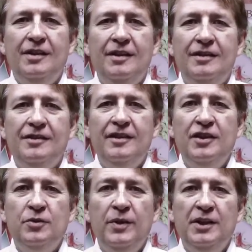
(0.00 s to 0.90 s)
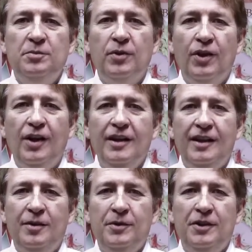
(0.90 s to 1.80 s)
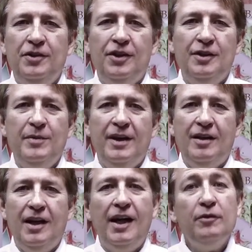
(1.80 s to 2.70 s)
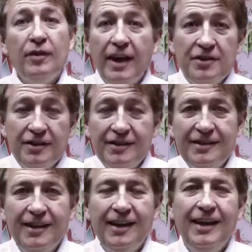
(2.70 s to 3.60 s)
and this is this week's blog, and I'm going to talk about hot flashes